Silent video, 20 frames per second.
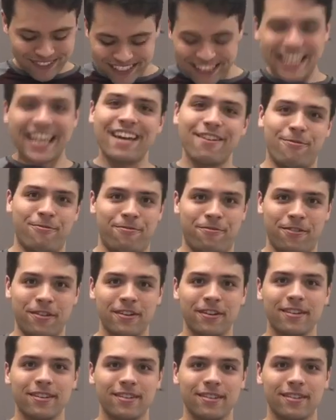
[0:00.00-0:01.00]
live,
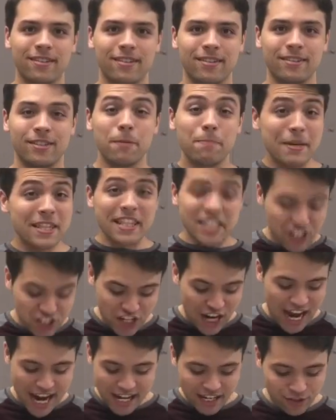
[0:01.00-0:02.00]
to be the
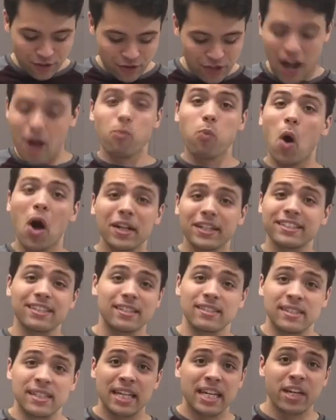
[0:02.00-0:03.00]
change I wanted to
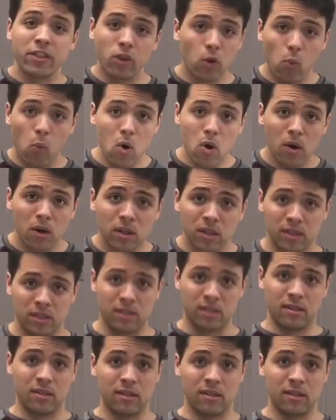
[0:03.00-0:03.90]
see in the world.